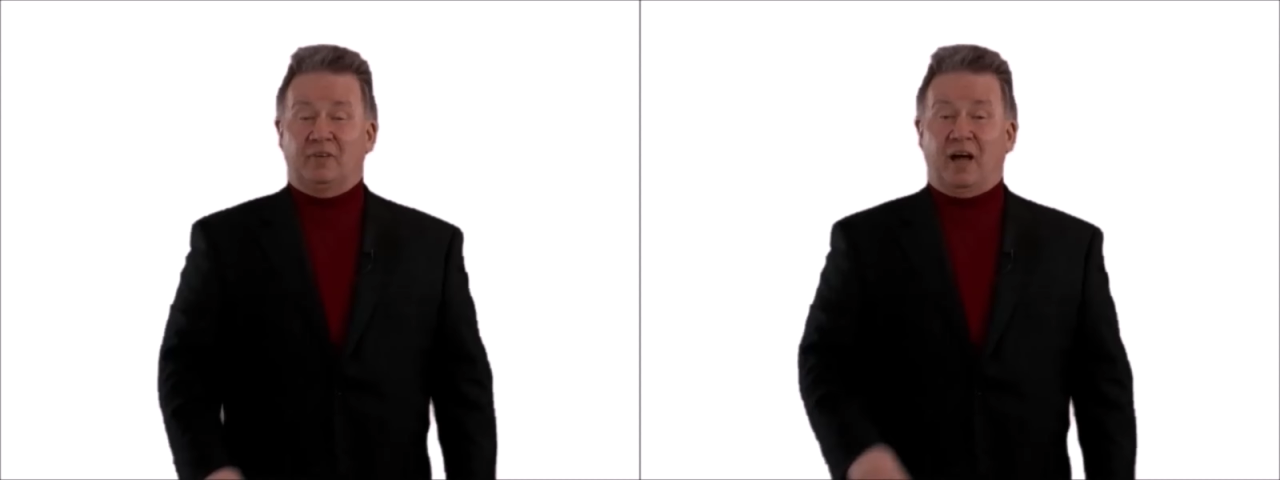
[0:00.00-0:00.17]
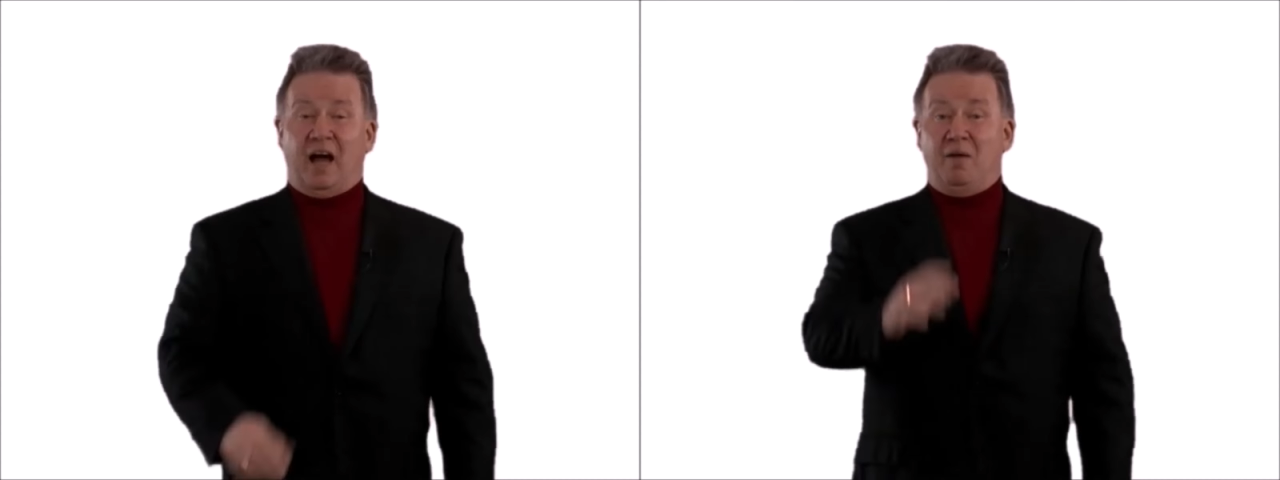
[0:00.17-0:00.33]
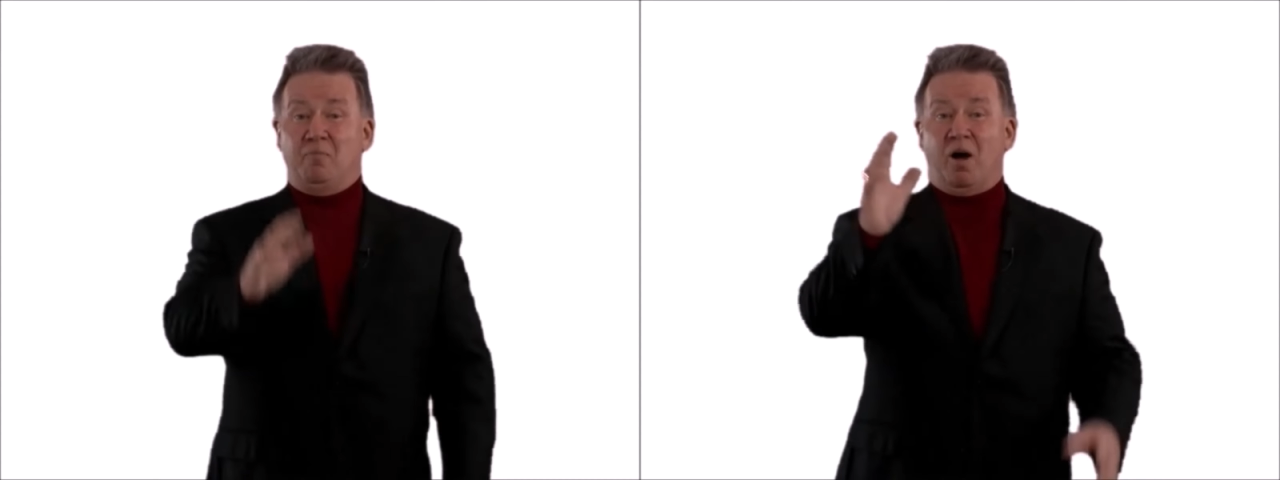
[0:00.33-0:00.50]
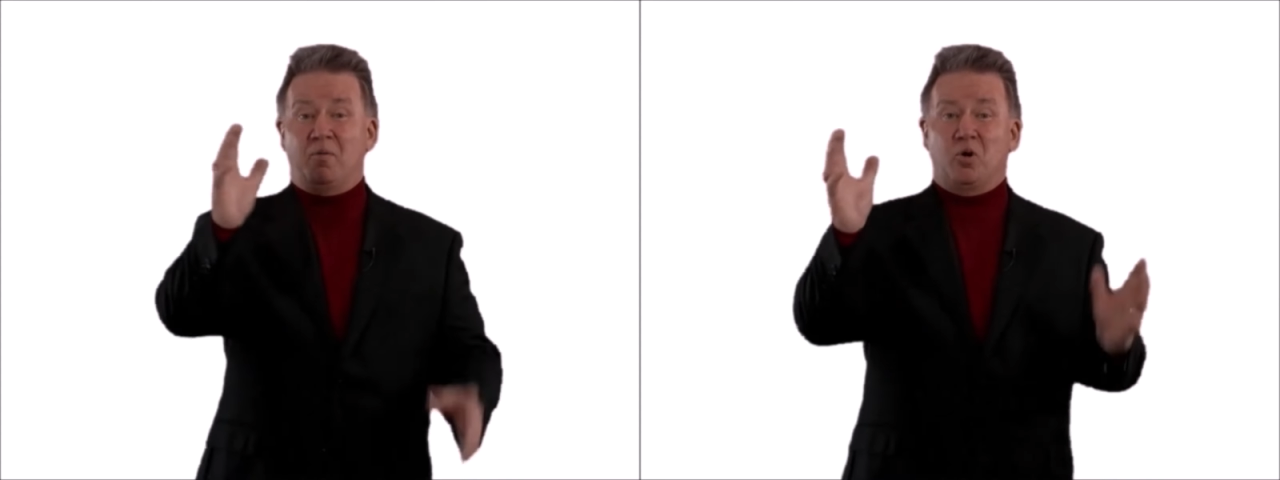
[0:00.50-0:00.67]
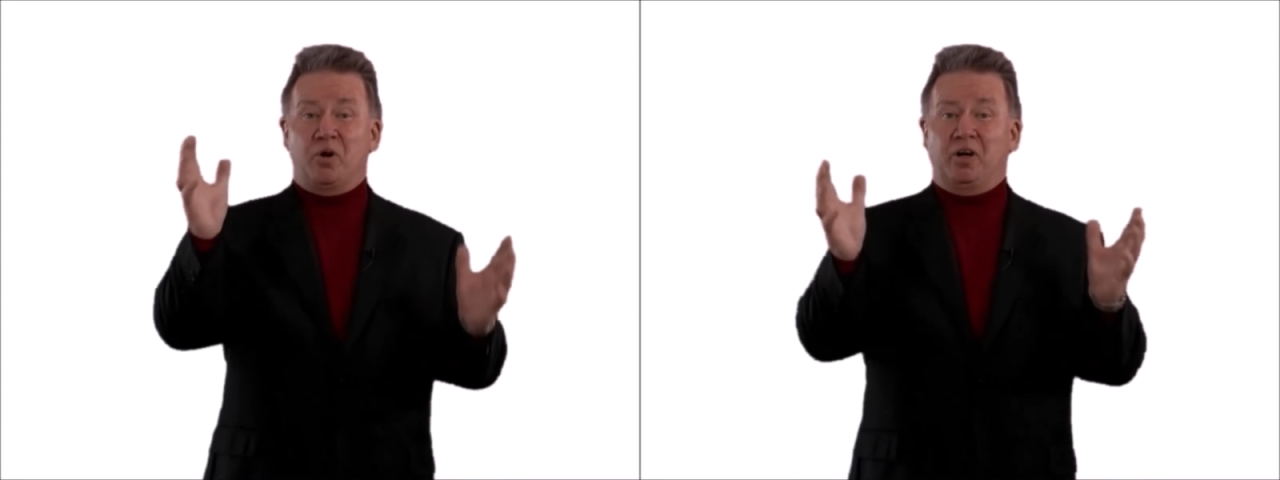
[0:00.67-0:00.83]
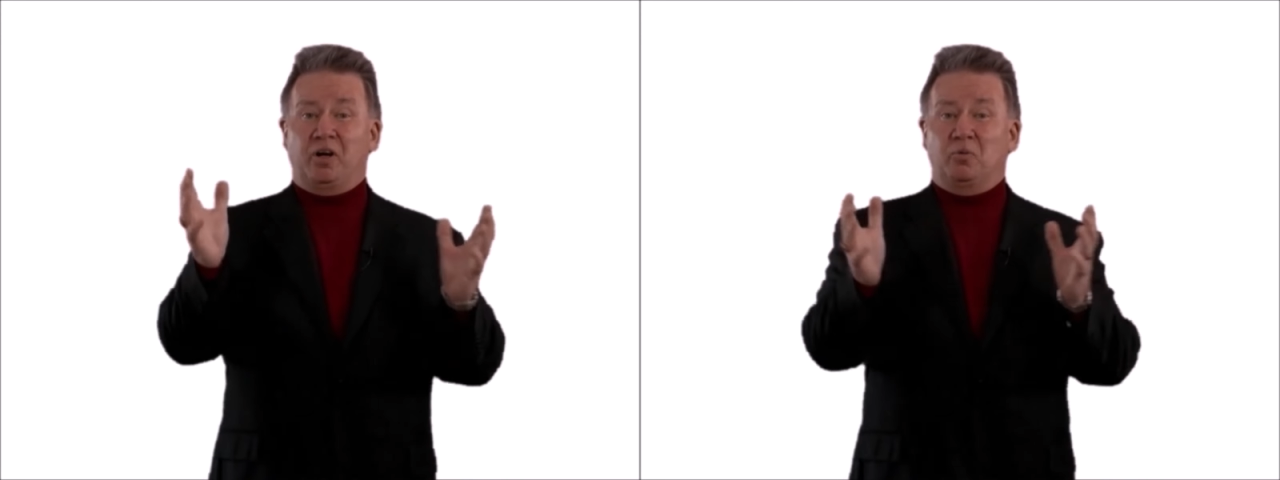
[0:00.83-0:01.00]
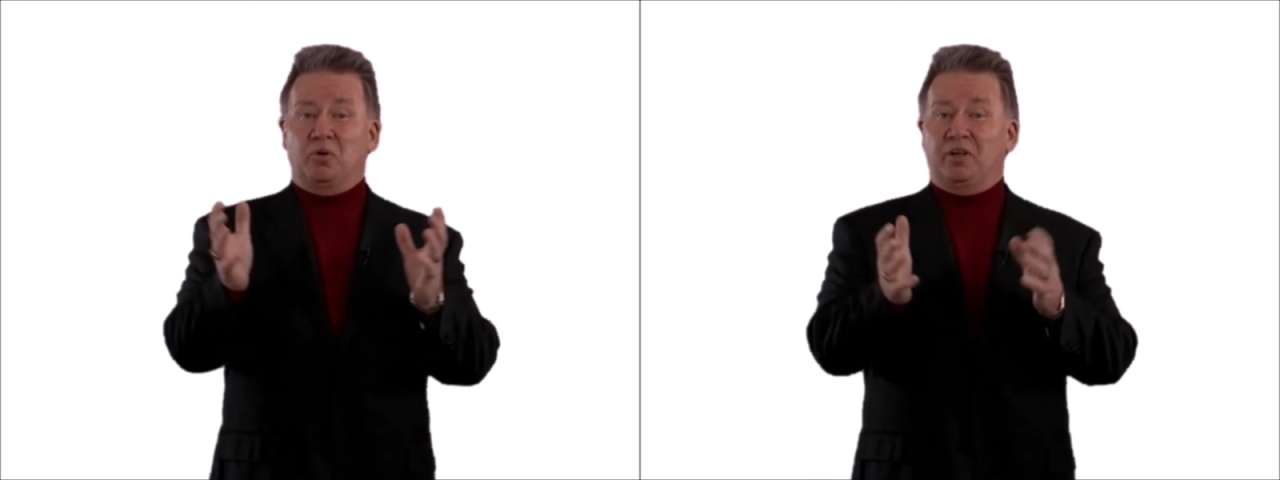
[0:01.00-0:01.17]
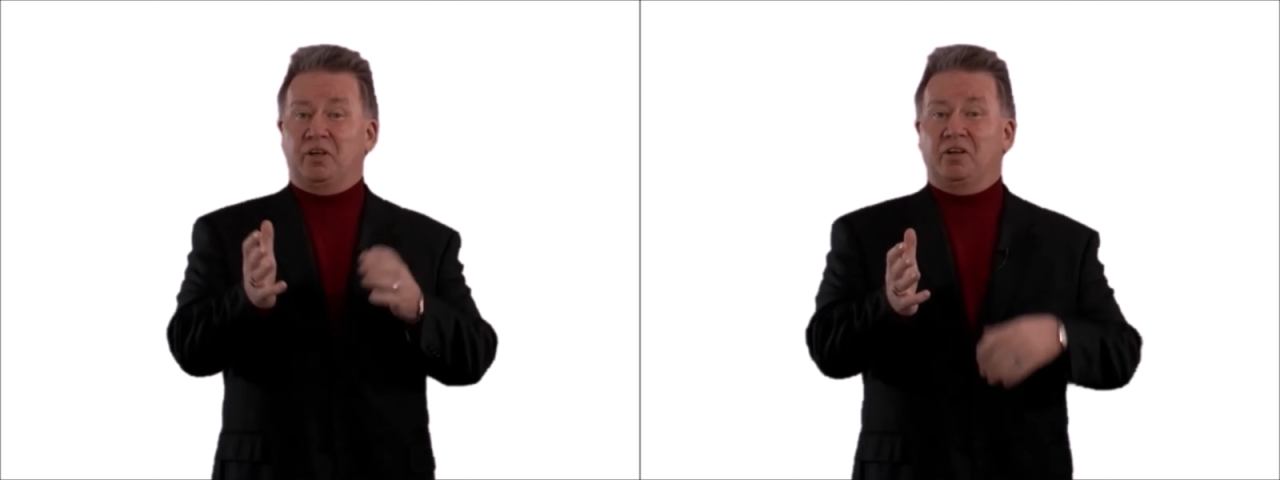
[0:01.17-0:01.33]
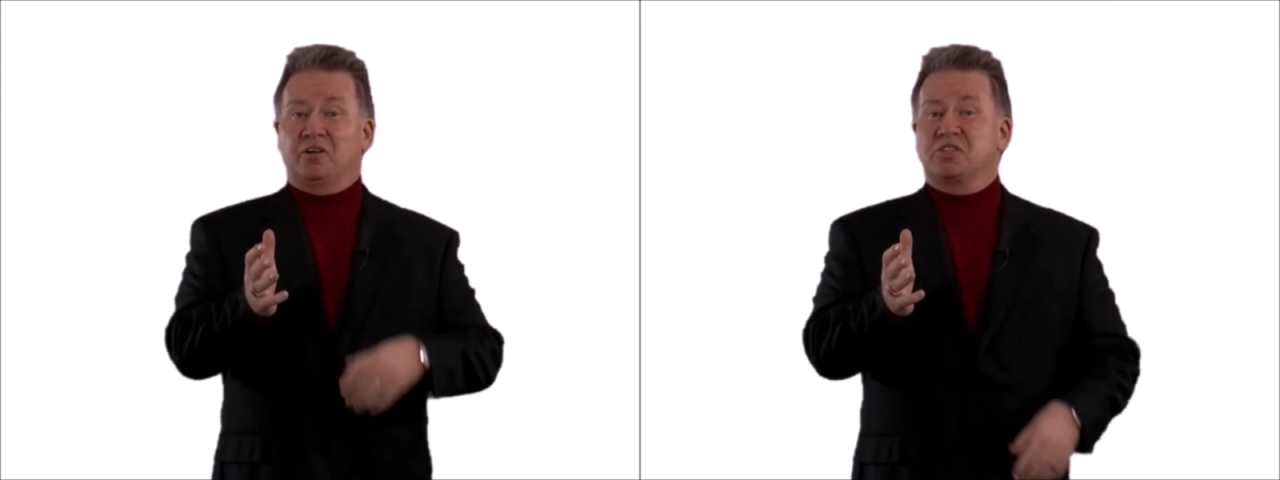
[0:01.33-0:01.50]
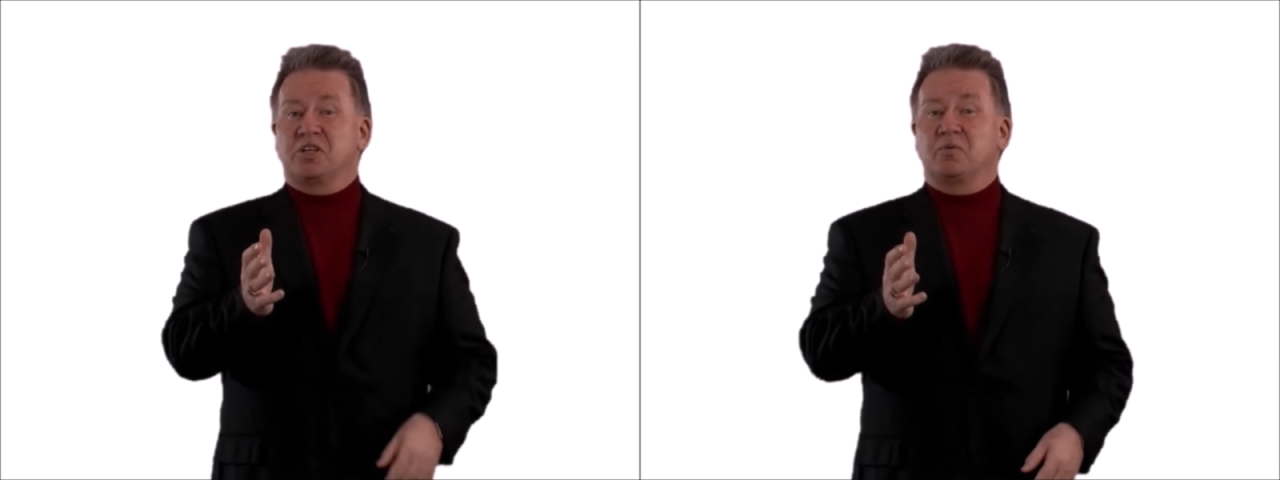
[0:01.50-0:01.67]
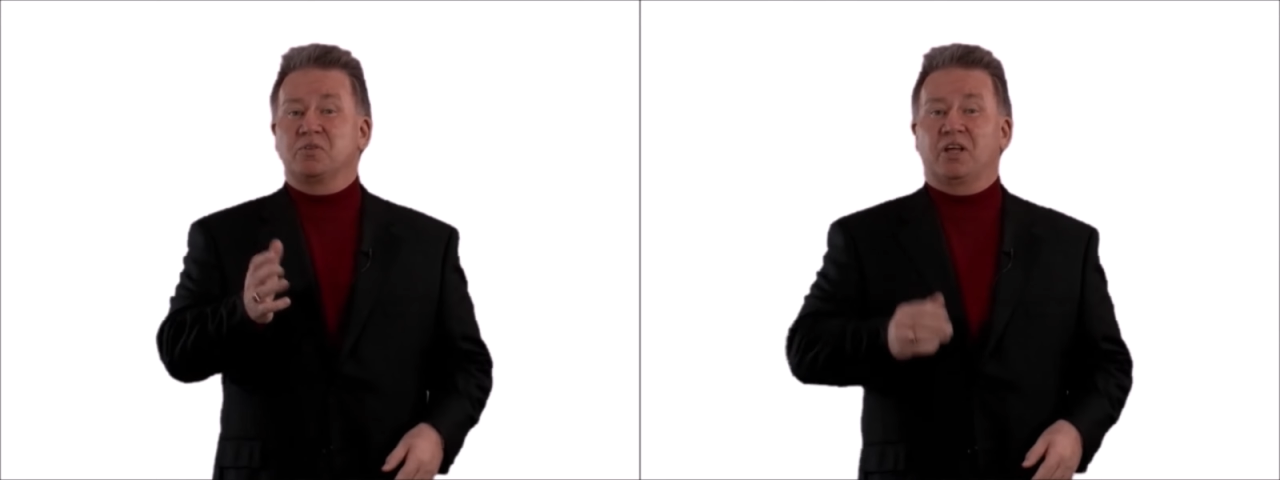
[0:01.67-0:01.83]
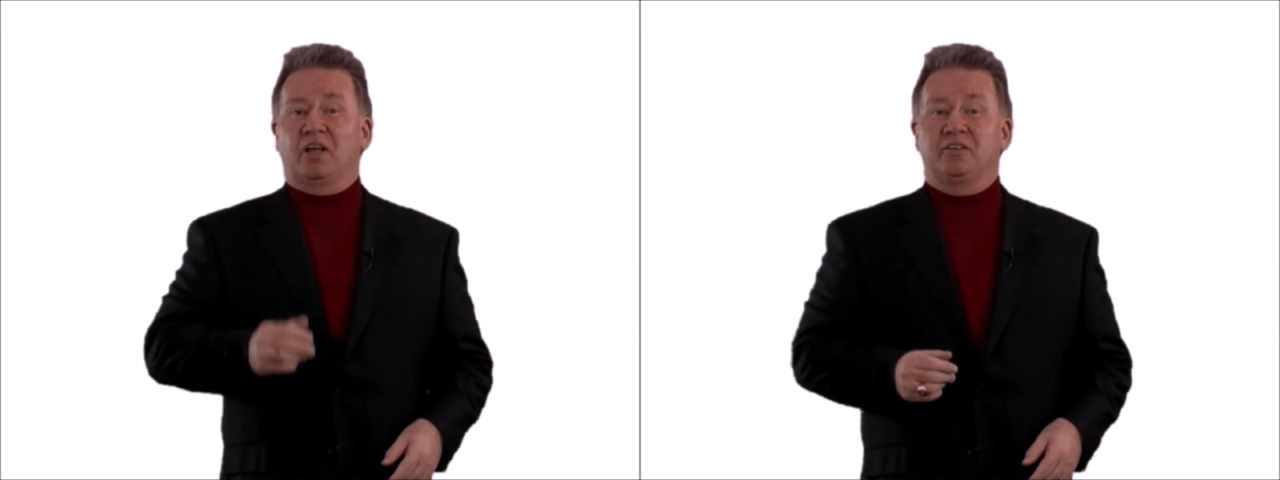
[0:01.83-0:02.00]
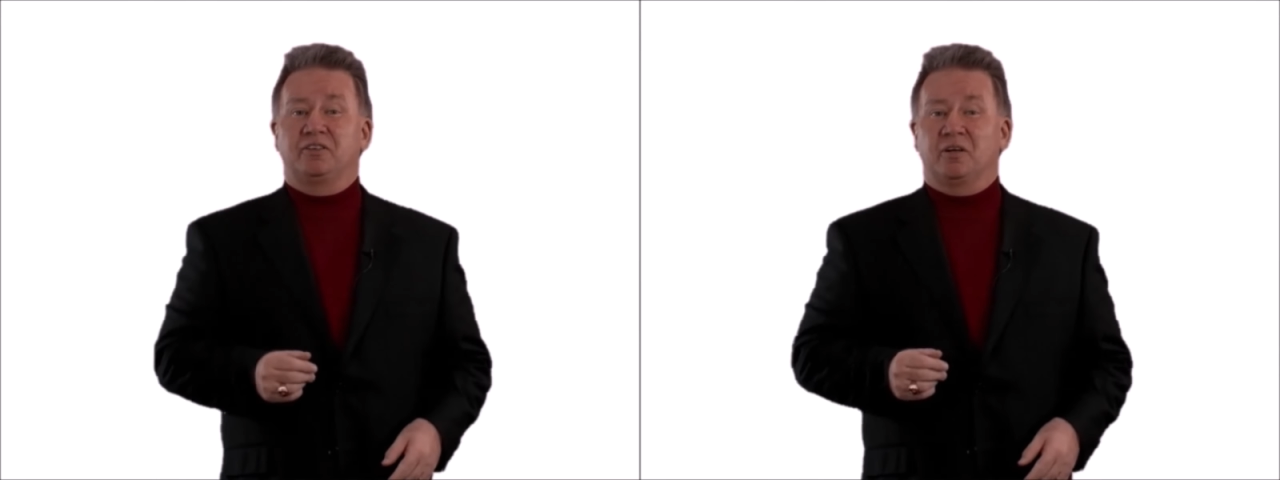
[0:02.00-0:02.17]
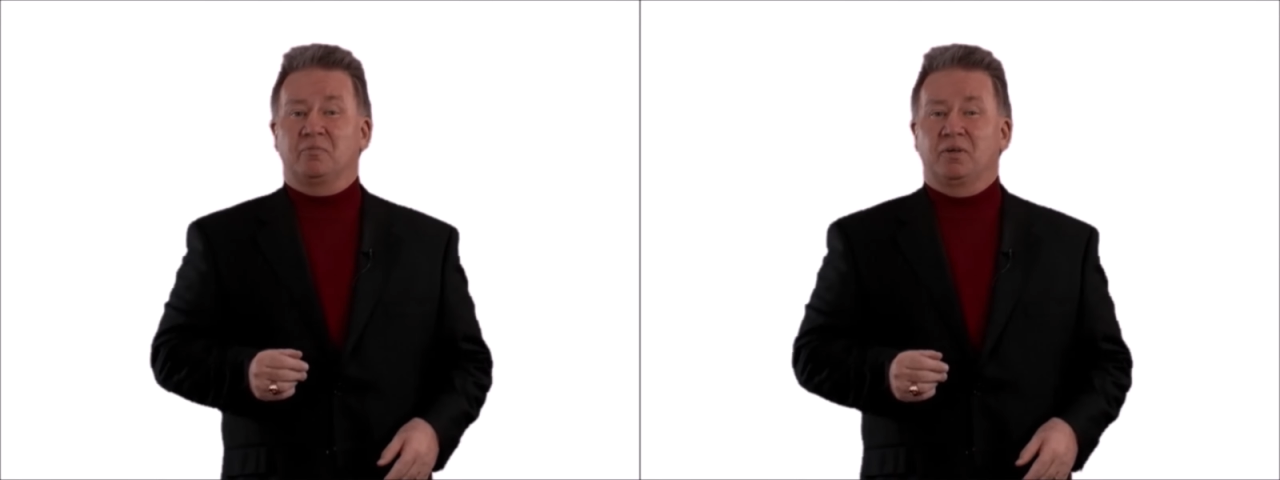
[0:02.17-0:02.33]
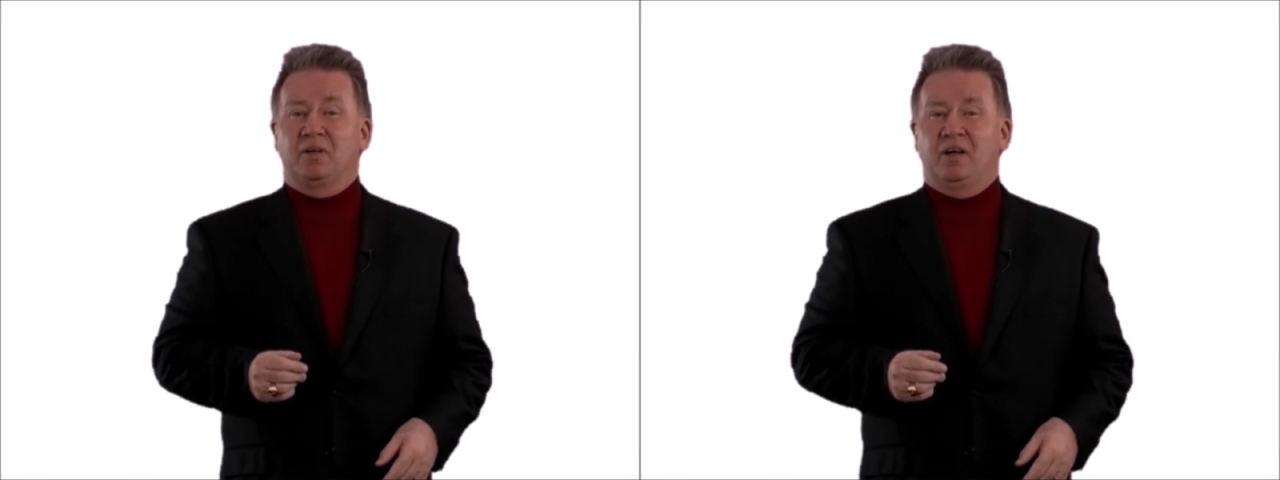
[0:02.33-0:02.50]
Hi, Bob Hooey here with another secret selling tip.